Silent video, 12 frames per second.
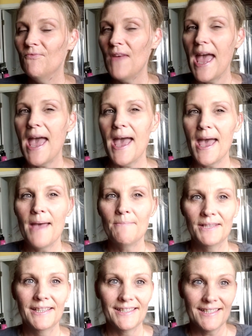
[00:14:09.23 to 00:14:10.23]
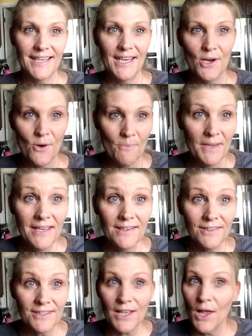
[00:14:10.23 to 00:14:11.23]
fabulous keto
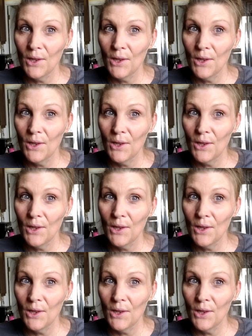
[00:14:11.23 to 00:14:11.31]
meals,